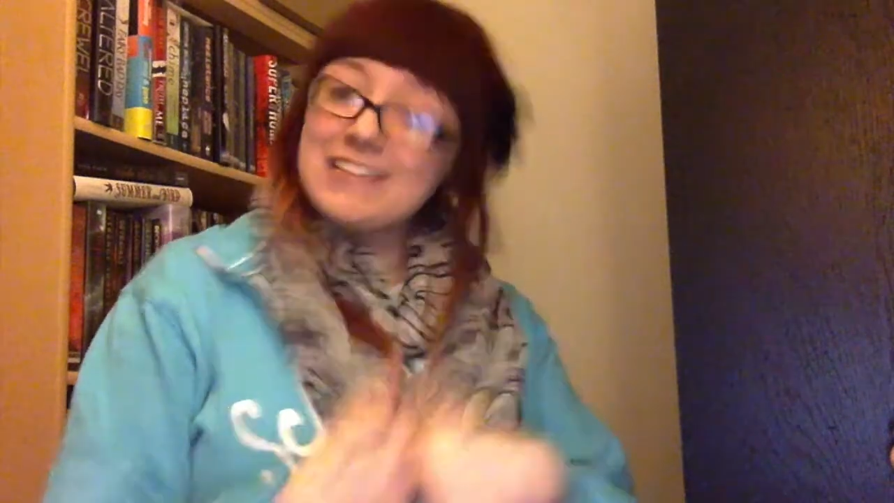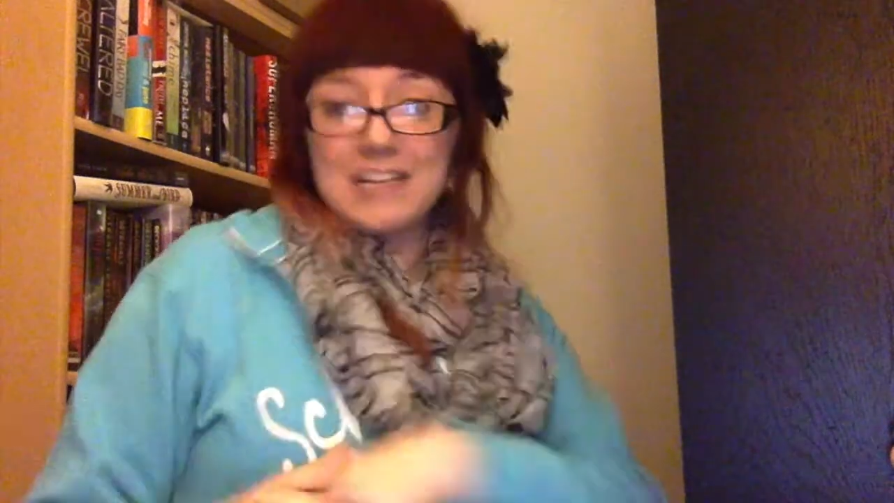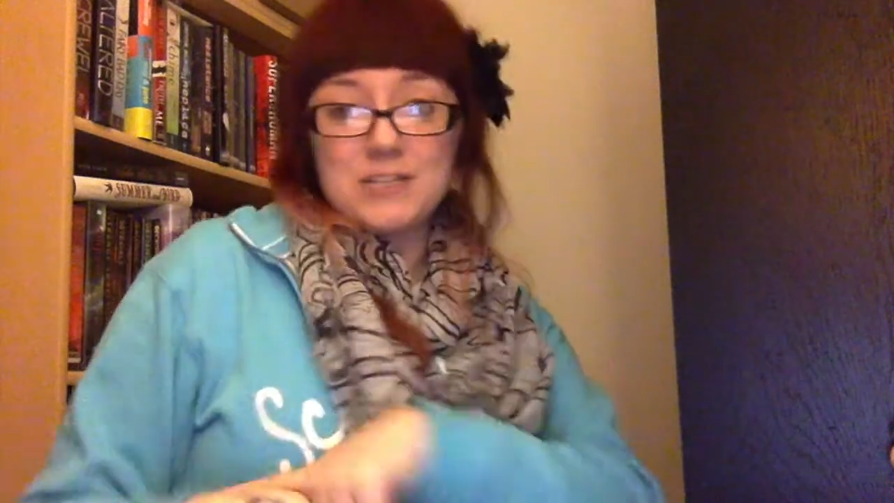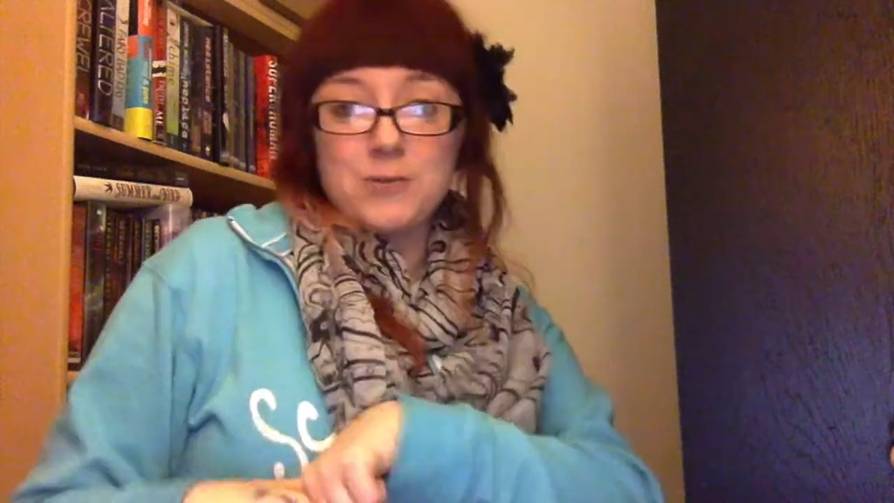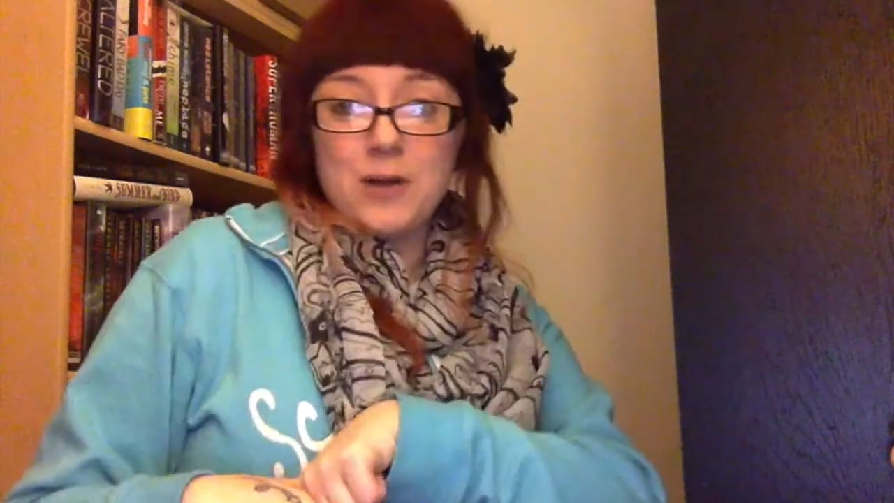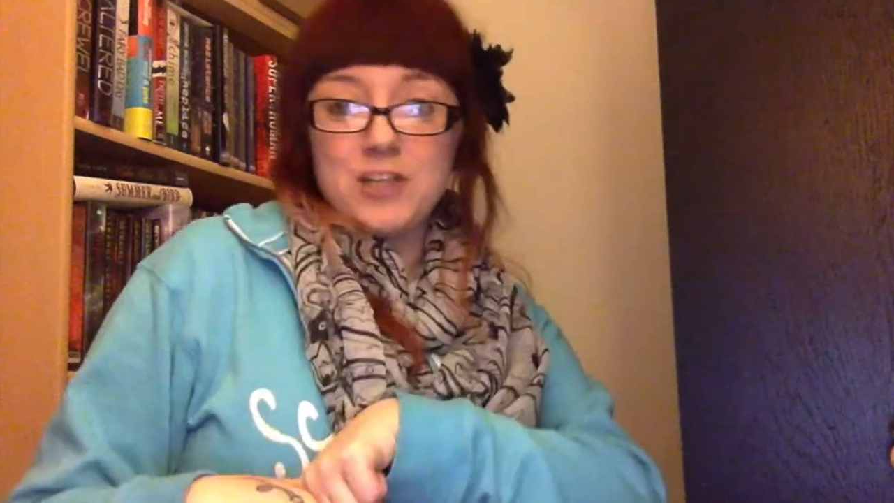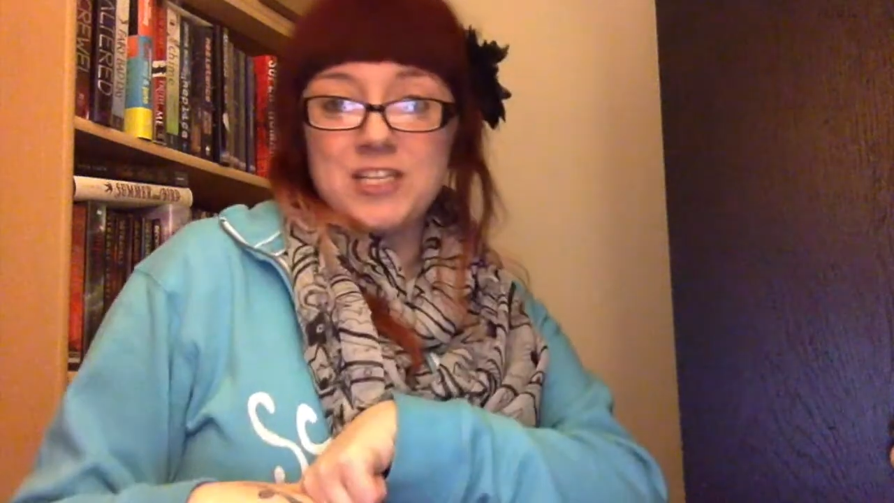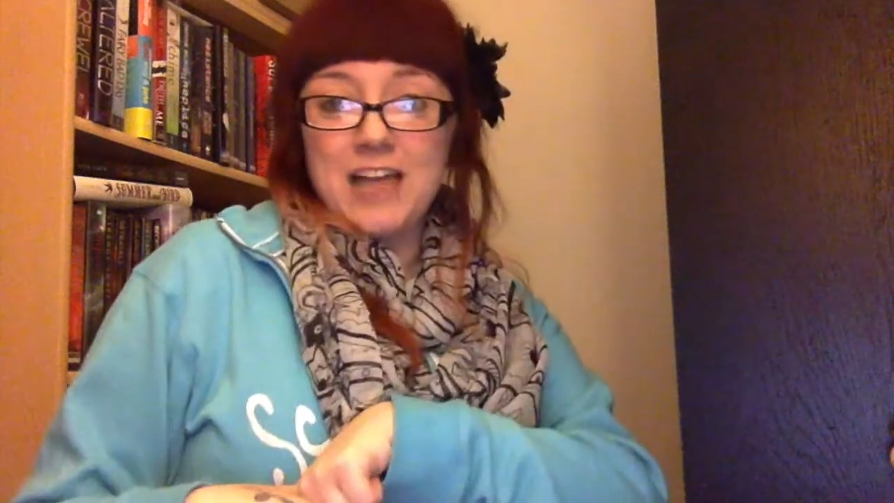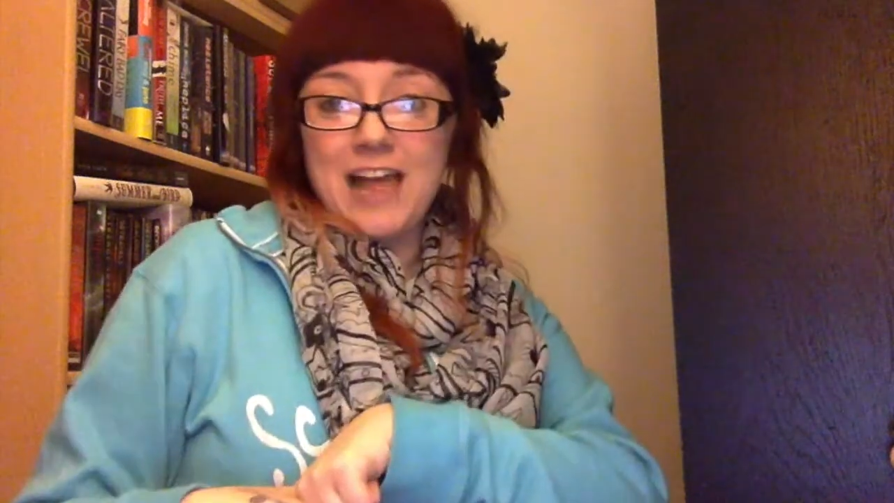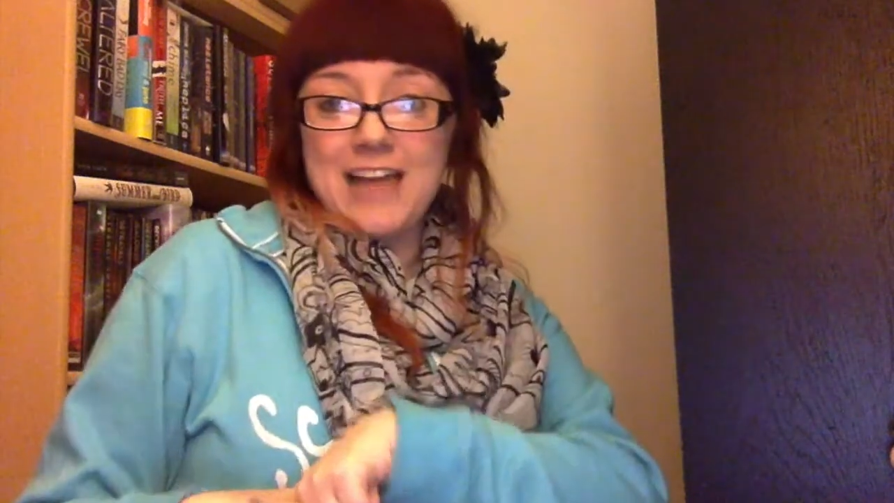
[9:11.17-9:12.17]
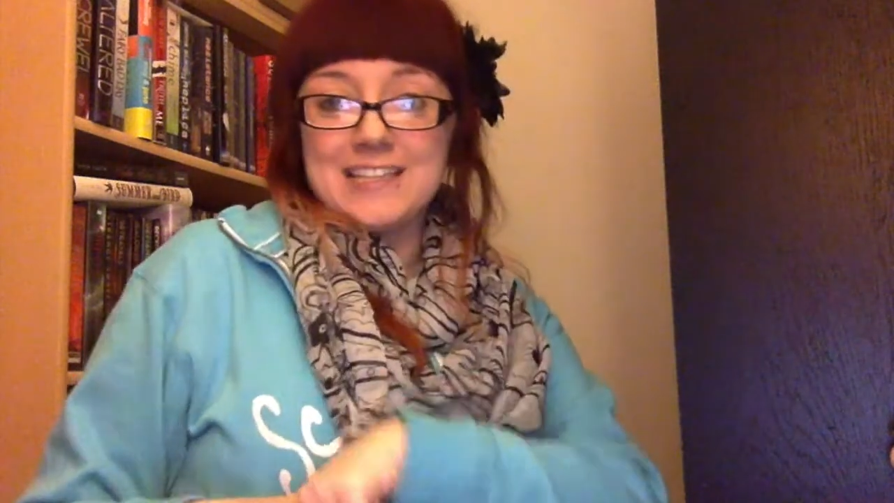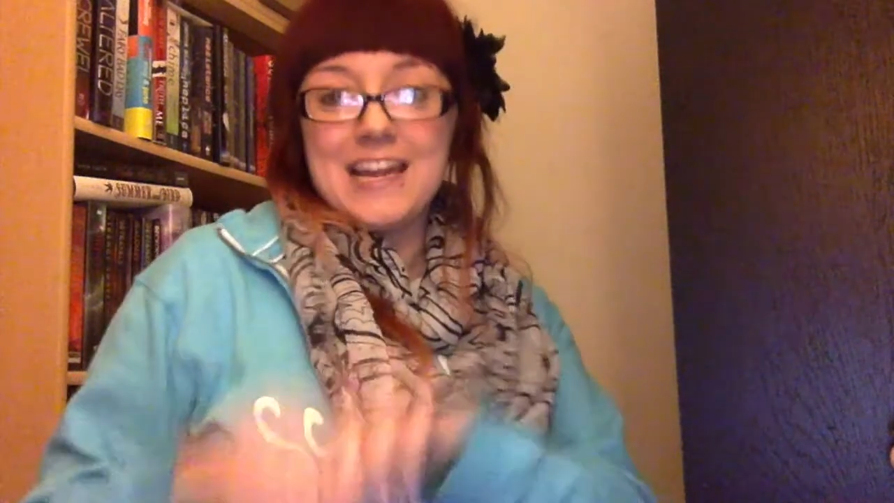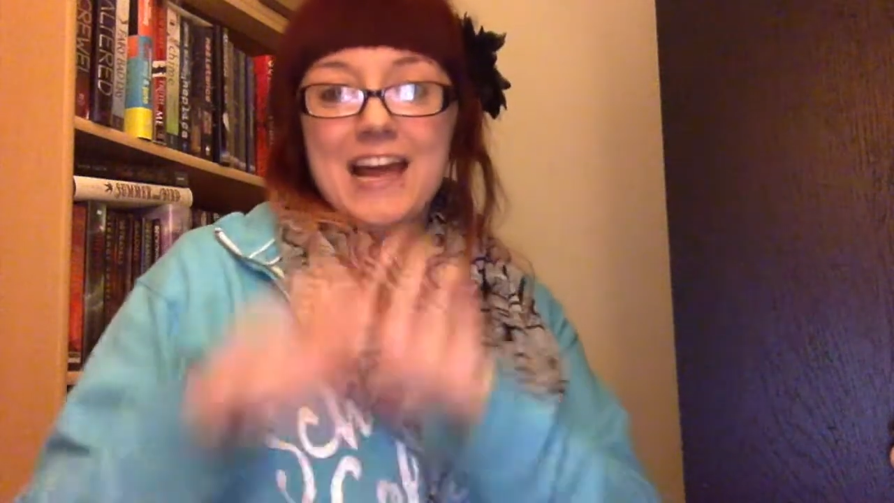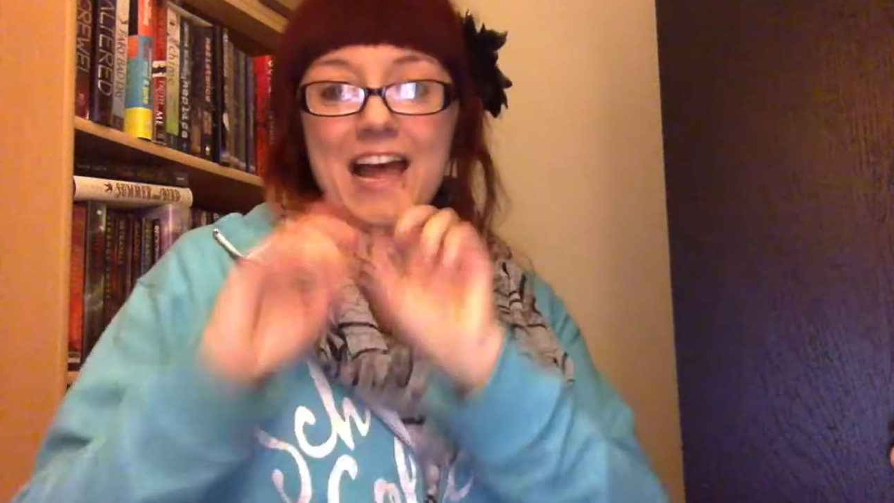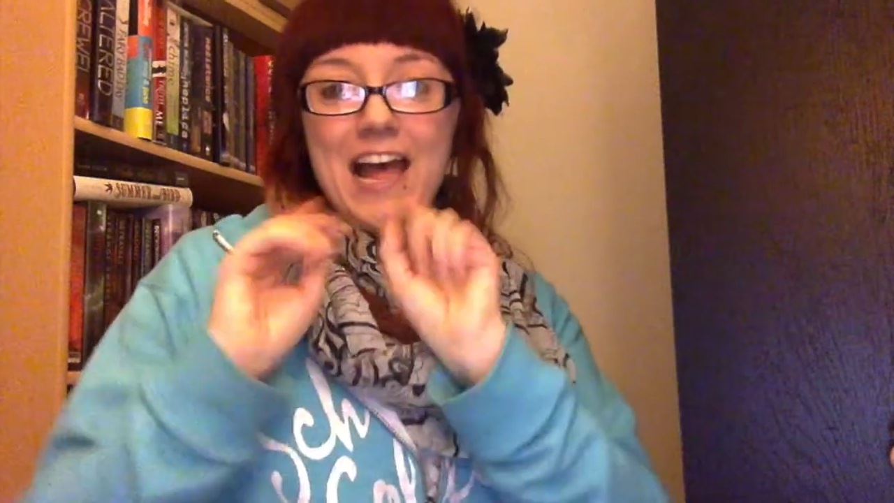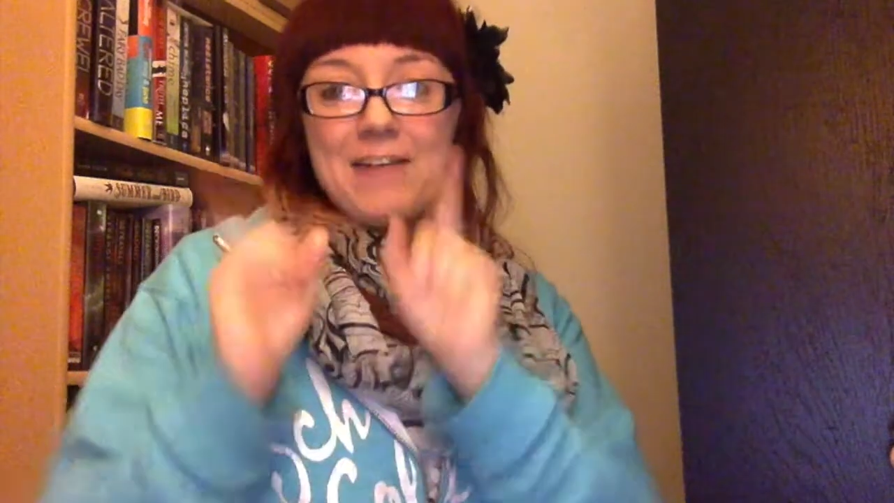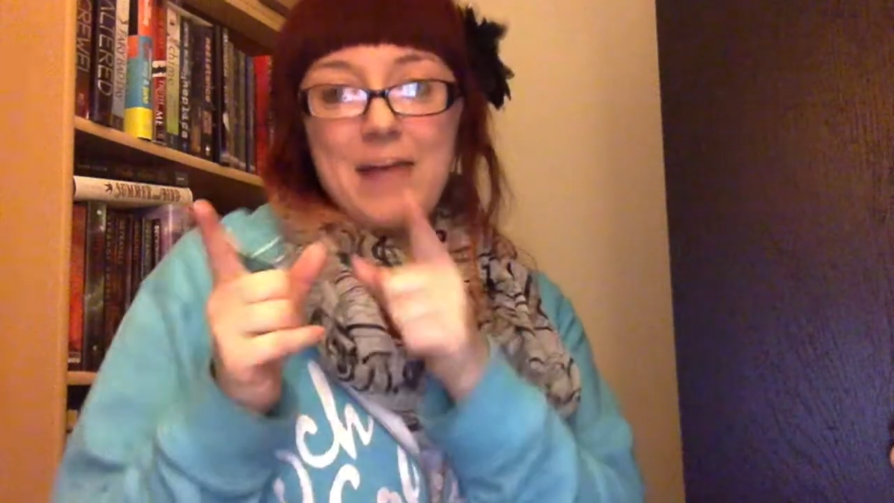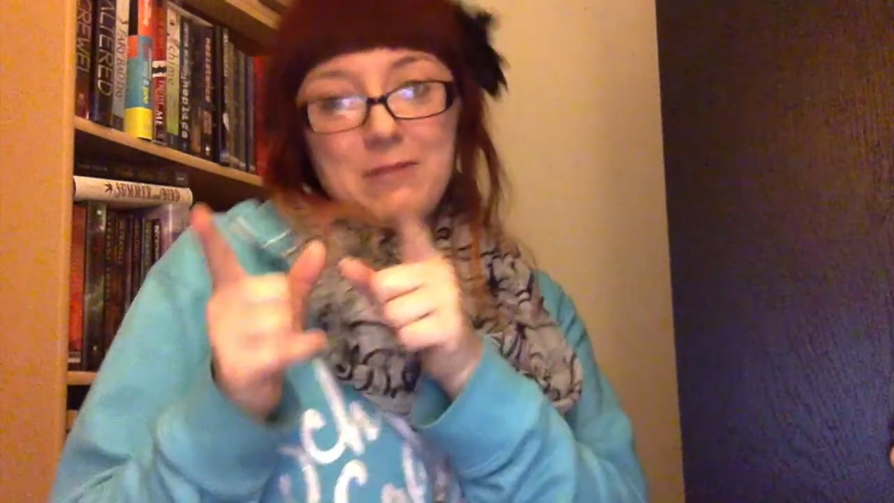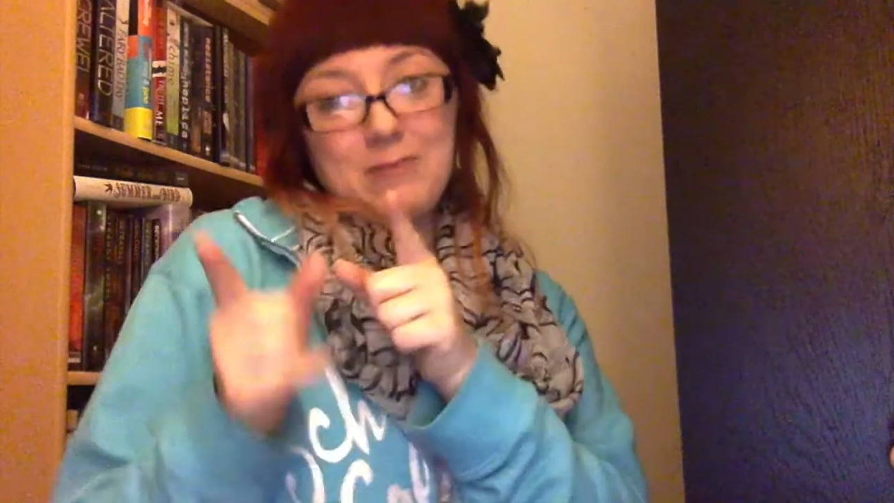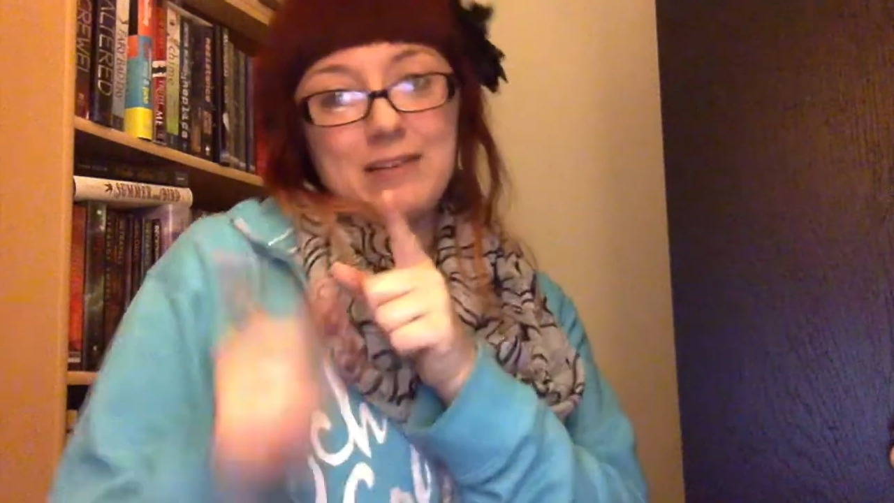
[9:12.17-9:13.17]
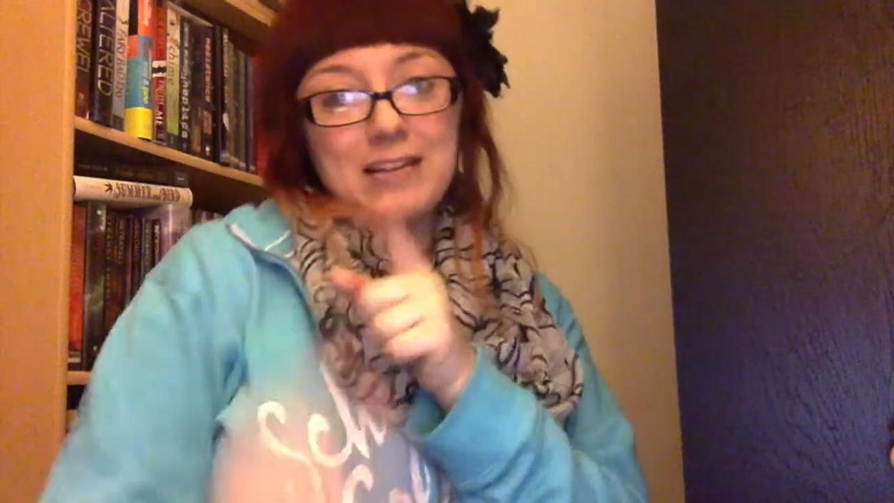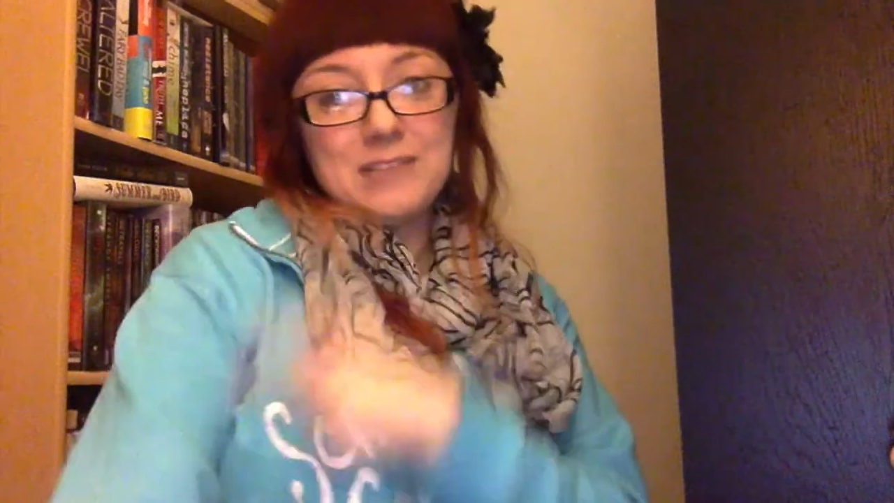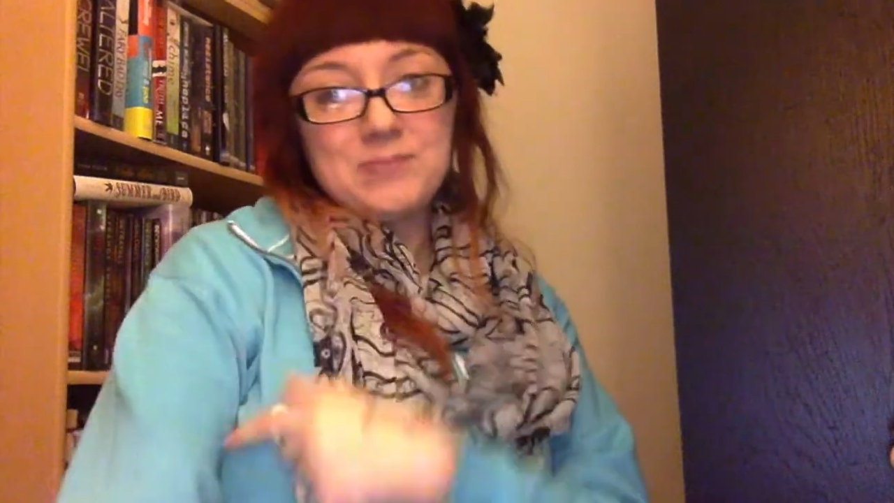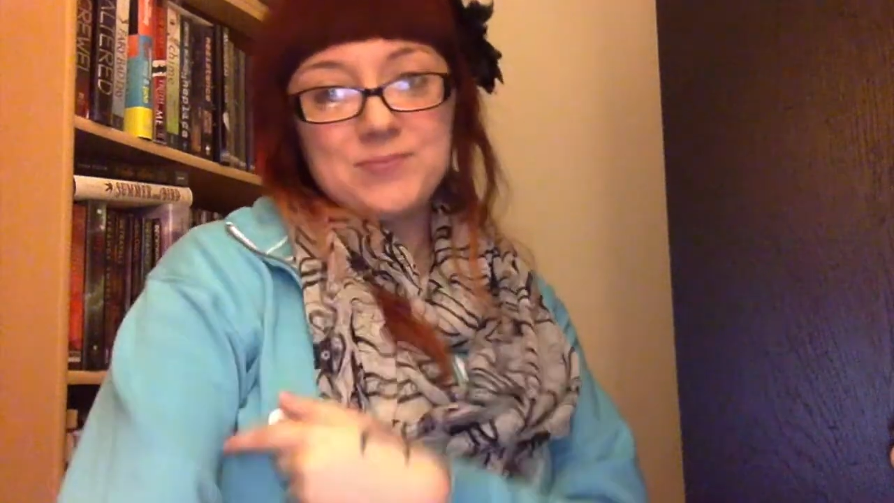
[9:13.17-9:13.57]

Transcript: Thanks for watching, guys. Have happy reading.